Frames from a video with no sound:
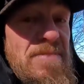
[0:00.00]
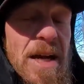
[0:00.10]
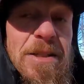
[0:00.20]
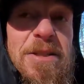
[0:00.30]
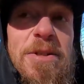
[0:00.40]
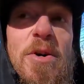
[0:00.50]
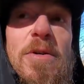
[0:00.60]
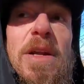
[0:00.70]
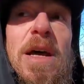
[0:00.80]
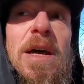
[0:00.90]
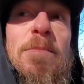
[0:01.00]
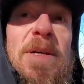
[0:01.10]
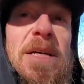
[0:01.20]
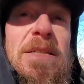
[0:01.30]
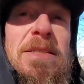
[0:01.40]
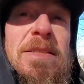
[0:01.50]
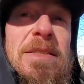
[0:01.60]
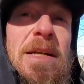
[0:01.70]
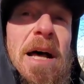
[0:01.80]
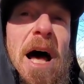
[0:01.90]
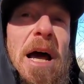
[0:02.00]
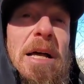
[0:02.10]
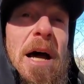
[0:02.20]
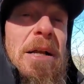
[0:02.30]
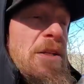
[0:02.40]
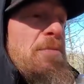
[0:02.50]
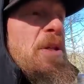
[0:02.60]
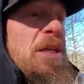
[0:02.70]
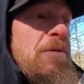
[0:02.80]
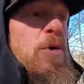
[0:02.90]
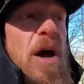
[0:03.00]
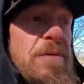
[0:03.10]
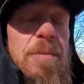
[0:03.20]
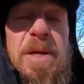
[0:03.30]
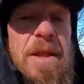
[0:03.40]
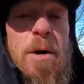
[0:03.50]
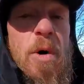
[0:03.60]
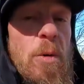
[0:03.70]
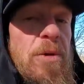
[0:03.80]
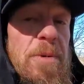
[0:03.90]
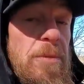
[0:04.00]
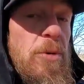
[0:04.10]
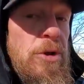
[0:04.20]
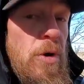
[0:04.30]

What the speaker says: I just don't, because I just believe you have to be that way with people.